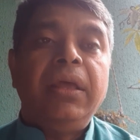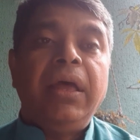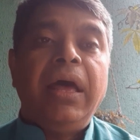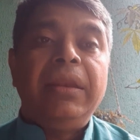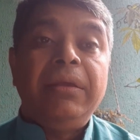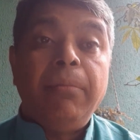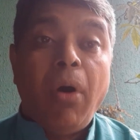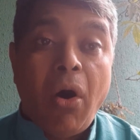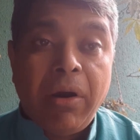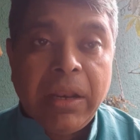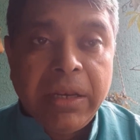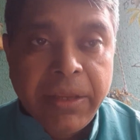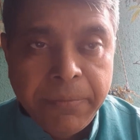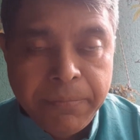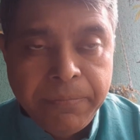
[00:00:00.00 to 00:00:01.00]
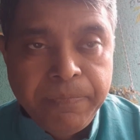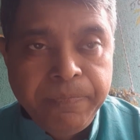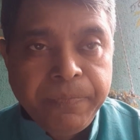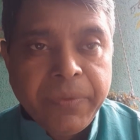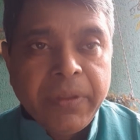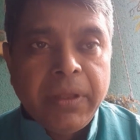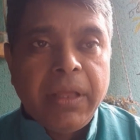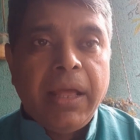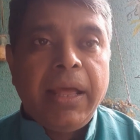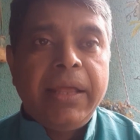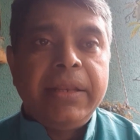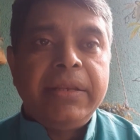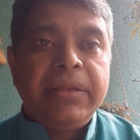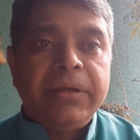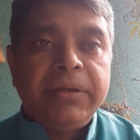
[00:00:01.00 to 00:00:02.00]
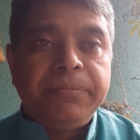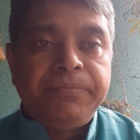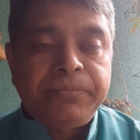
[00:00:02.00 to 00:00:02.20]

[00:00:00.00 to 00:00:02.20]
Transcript: and immorally, and uh,